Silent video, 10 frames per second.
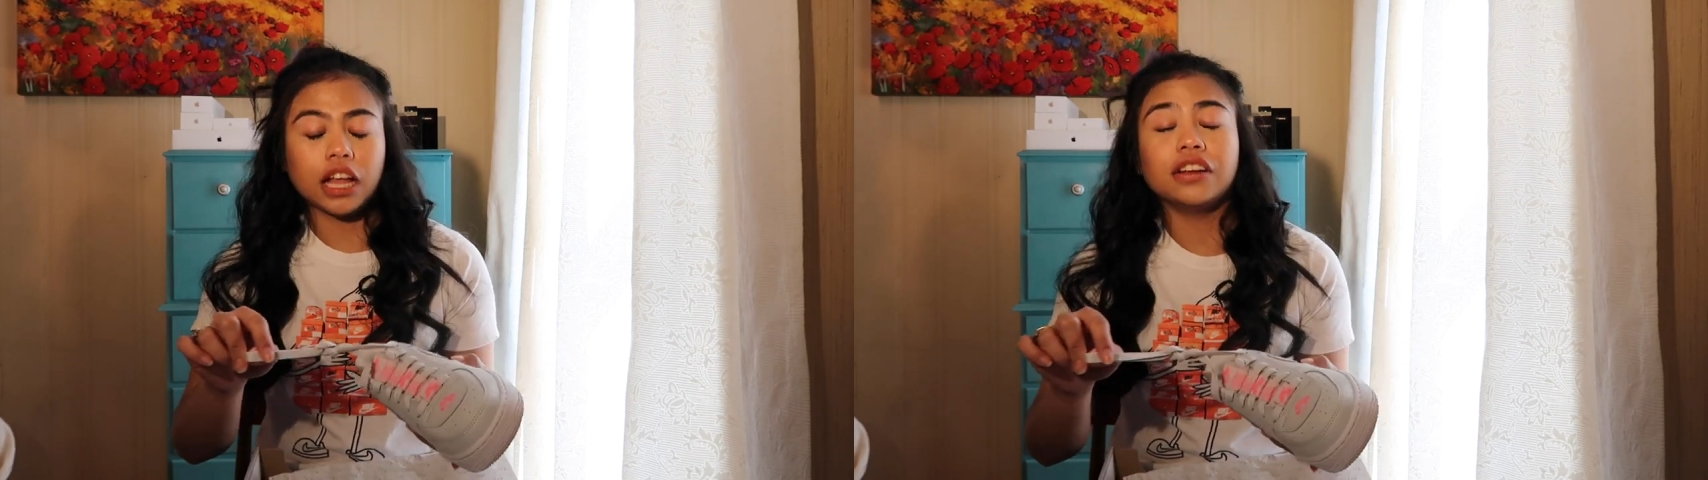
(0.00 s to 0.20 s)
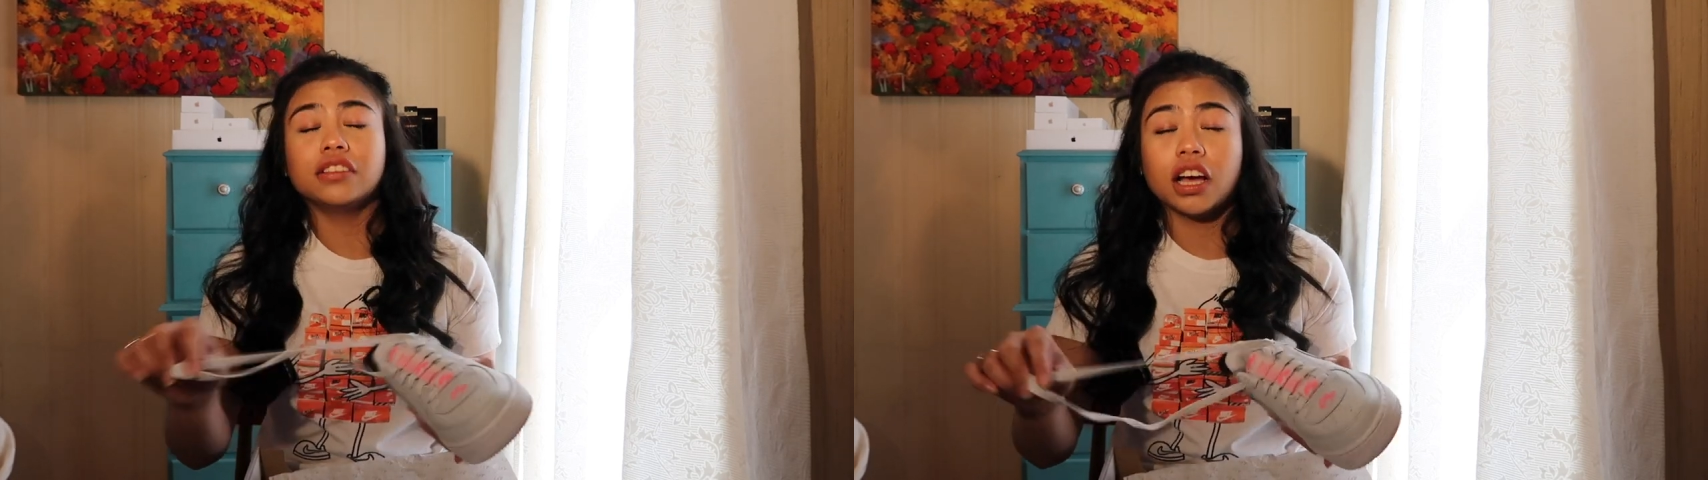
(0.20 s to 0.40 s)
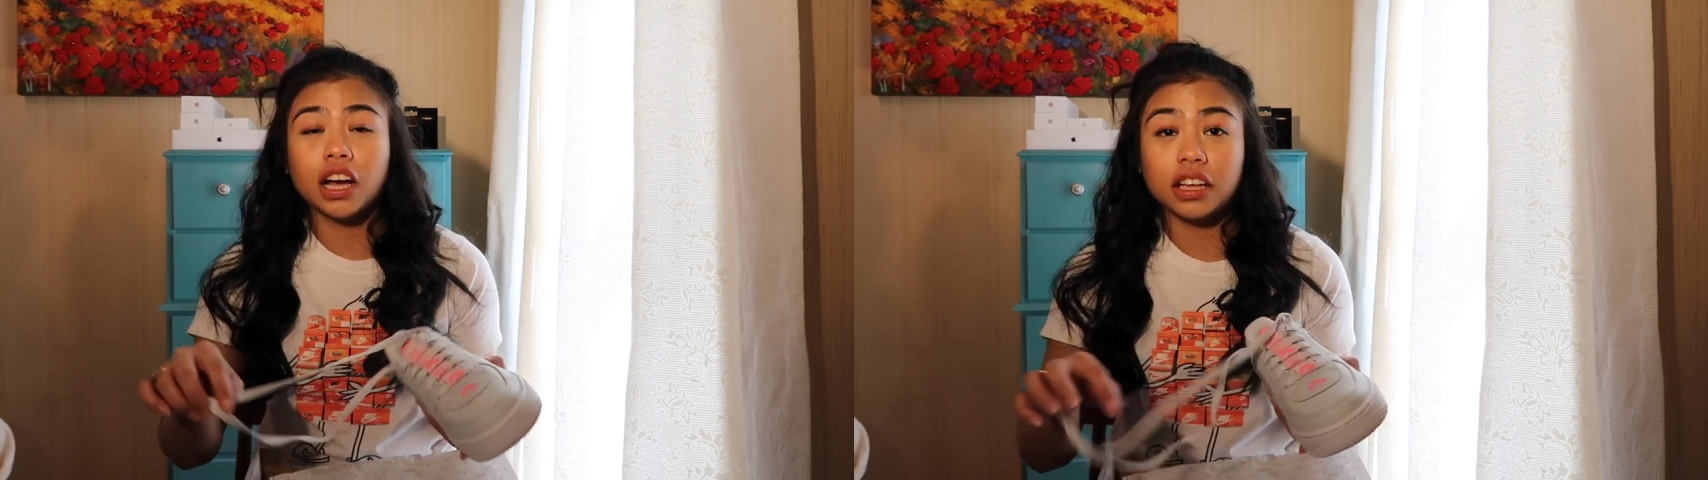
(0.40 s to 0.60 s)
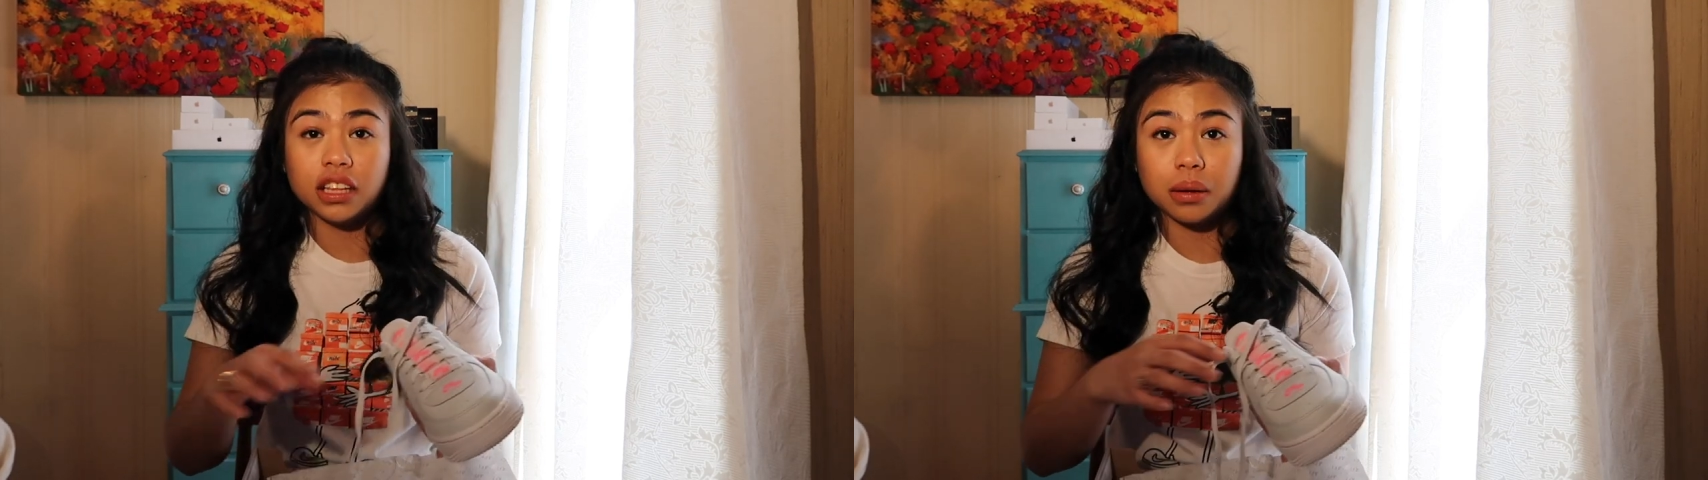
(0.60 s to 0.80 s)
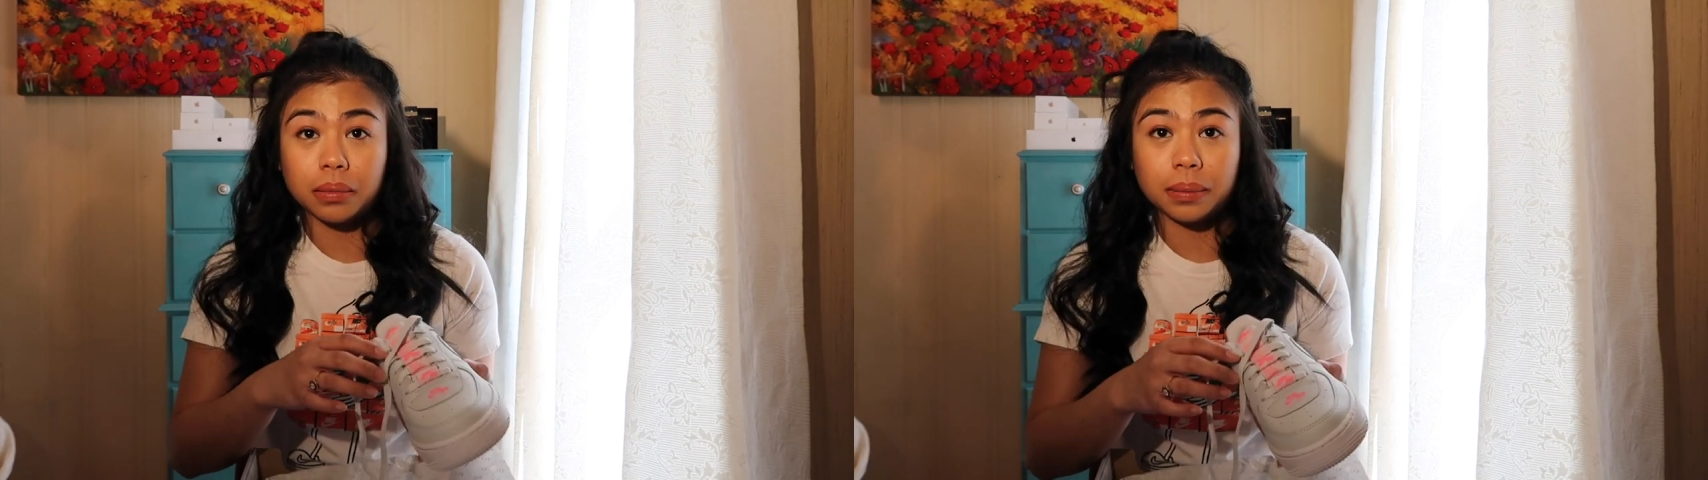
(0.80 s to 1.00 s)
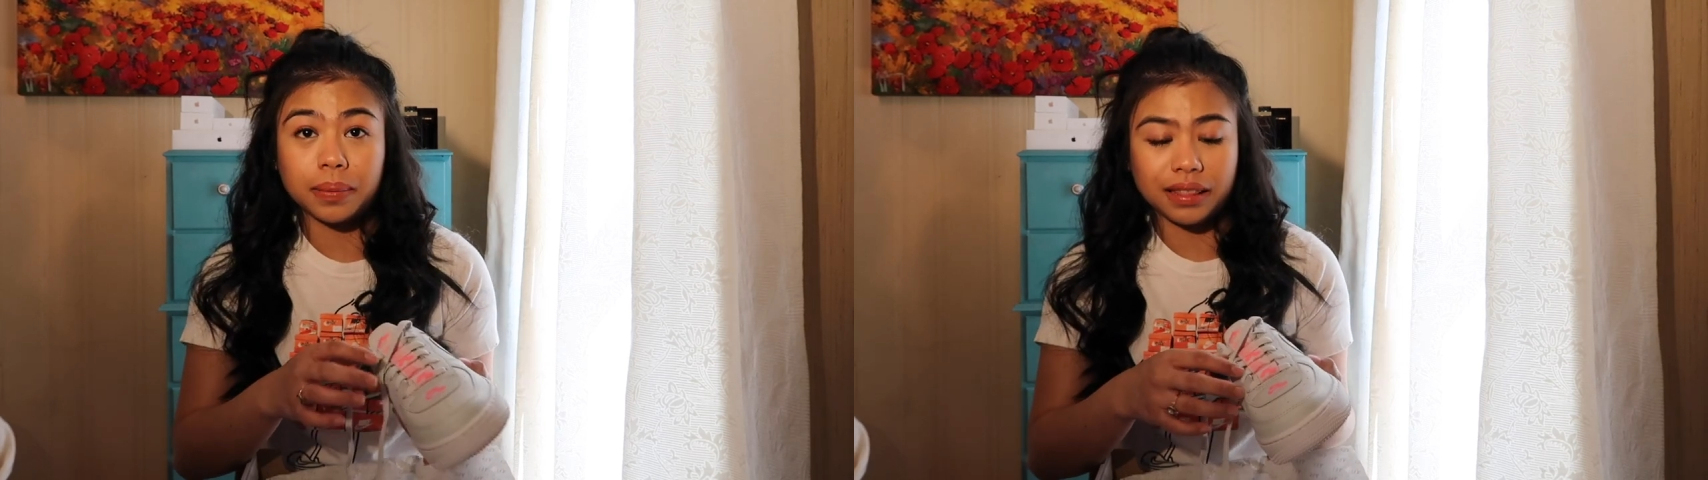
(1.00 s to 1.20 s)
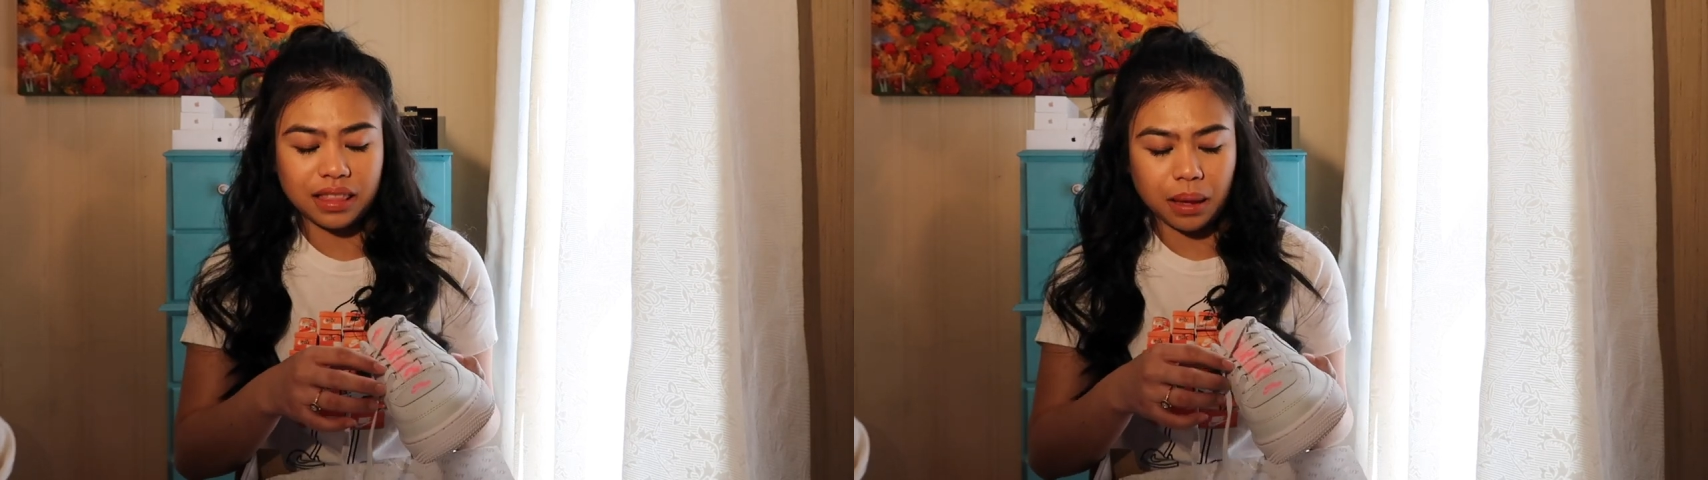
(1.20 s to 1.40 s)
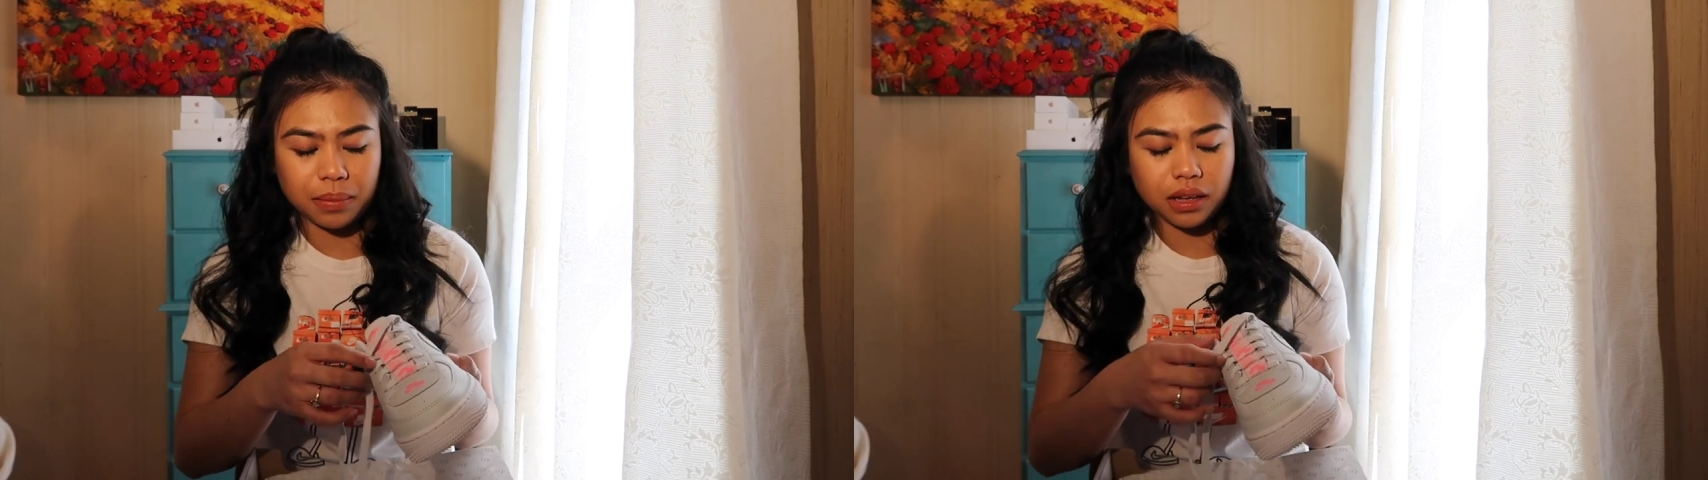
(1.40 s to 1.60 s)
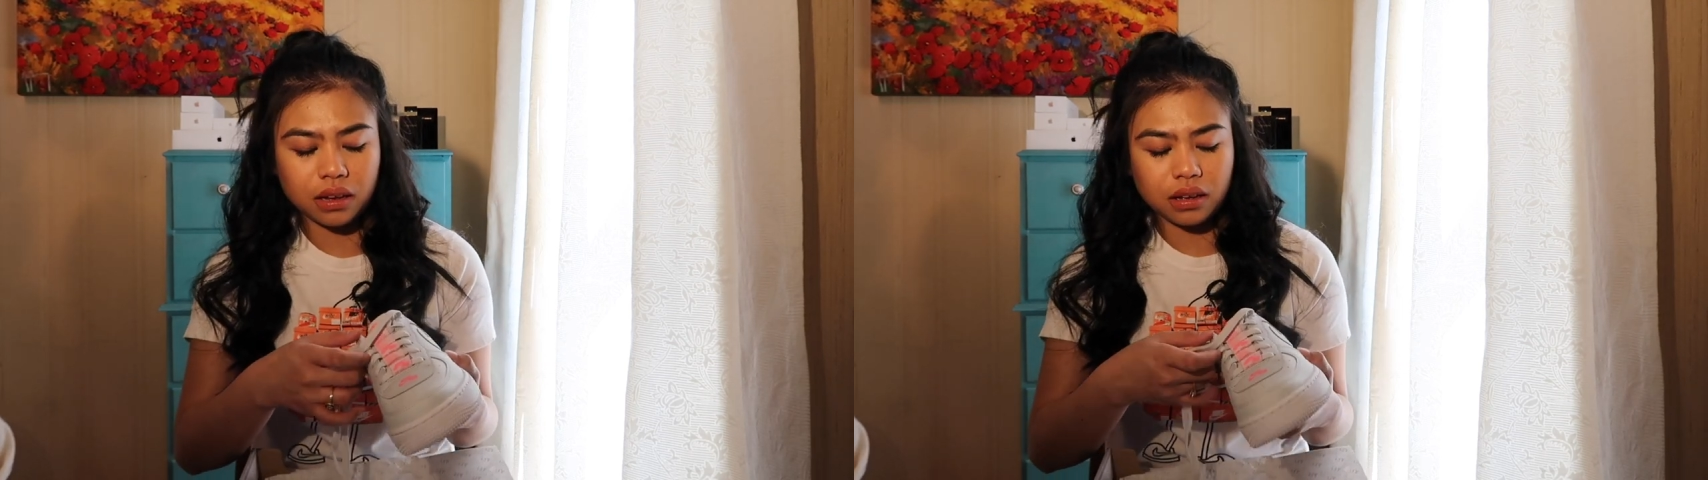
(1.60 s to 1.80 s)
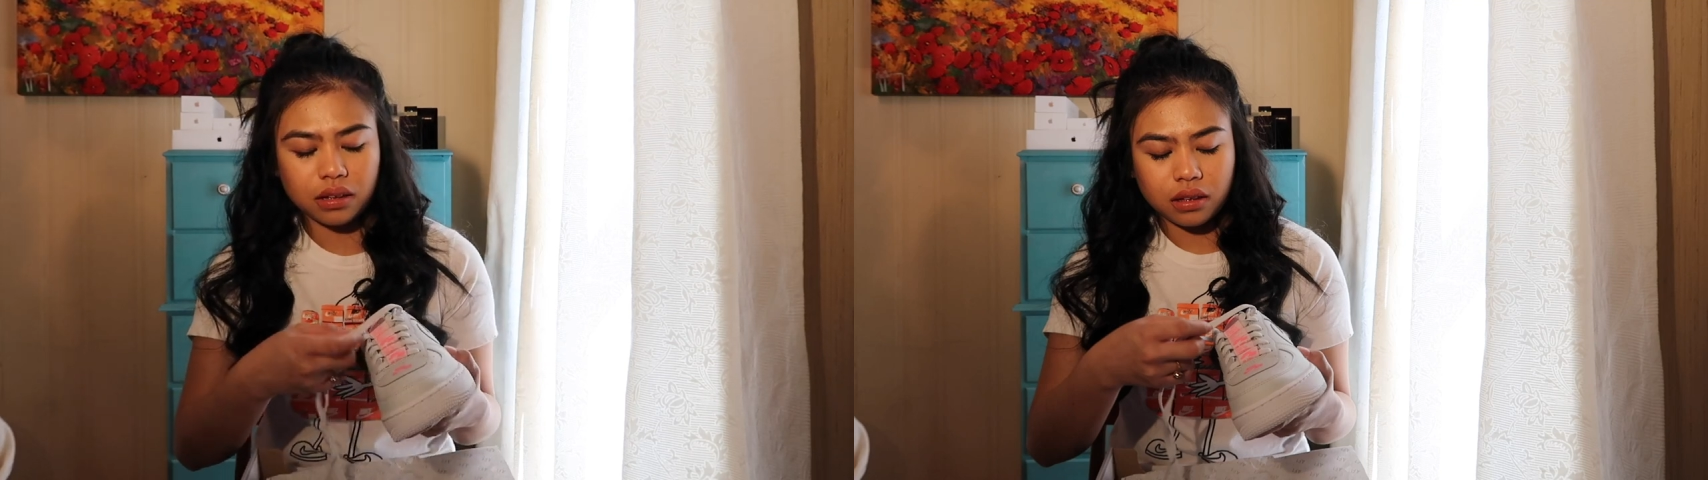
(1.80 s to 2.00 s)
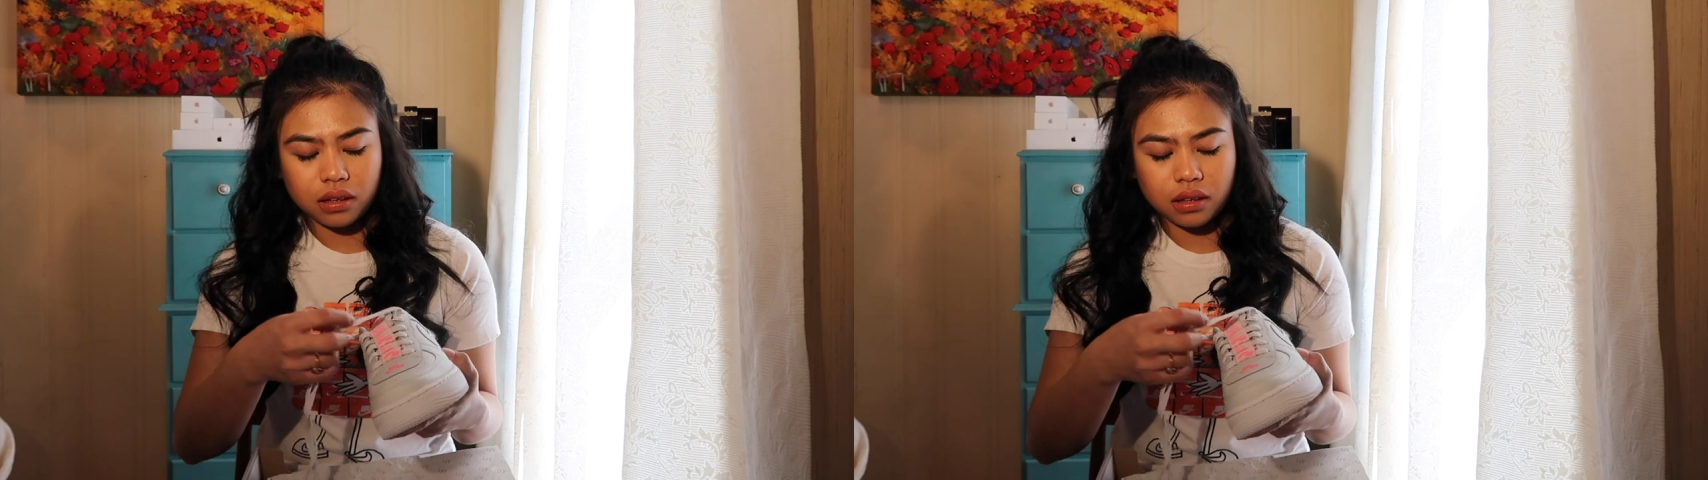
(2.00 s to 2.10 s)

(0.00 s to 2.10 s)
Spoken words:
lalo na ngayon na may pandemic,